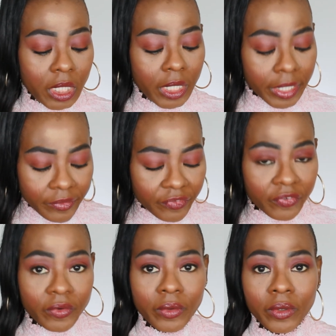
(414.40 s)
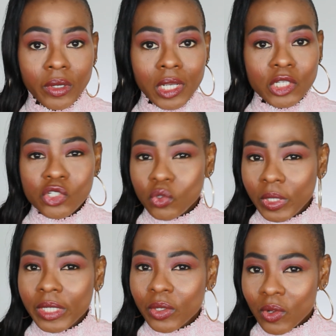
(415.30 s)
if you
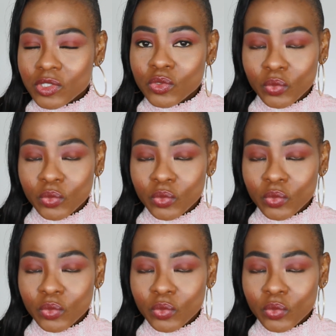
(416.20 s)
are not